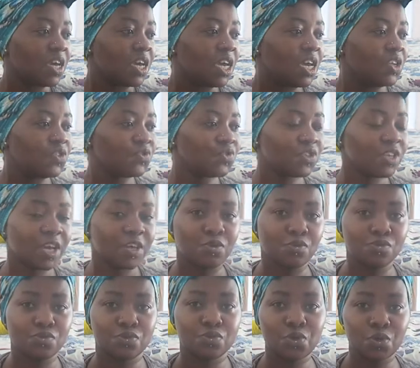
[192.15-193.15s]
and it's not like
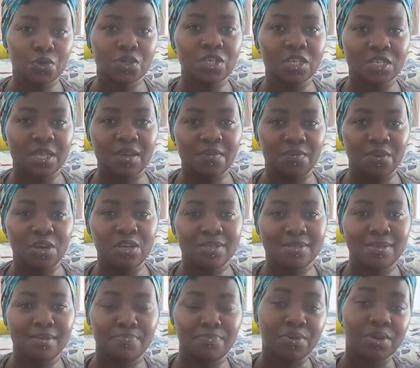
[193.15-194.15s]
those sturdy it's like very
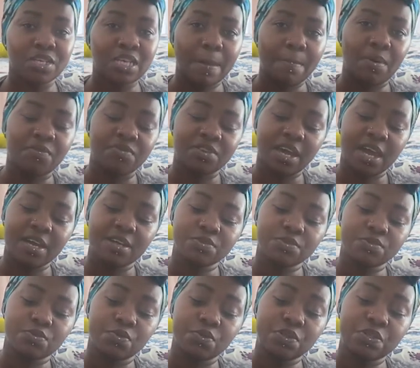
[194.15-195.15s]
slippery type of tiles
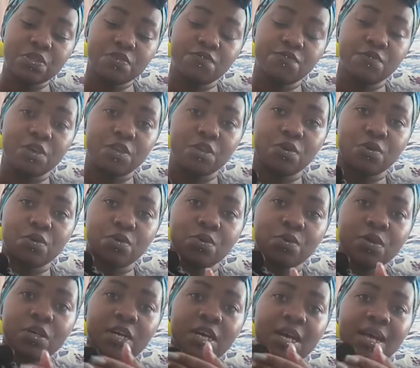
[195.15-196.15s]
so this is really
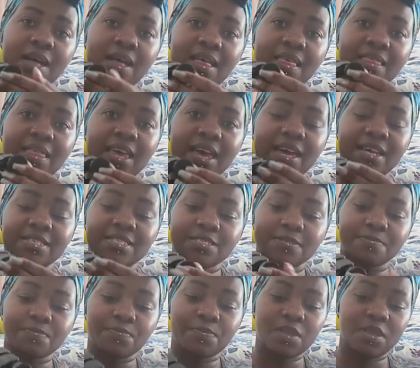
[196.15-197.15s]
cool that
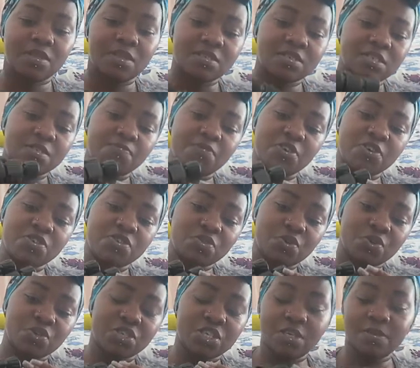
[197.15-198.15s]
this is very
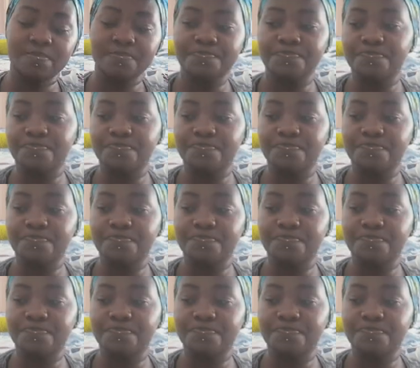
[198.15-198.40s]
sturdy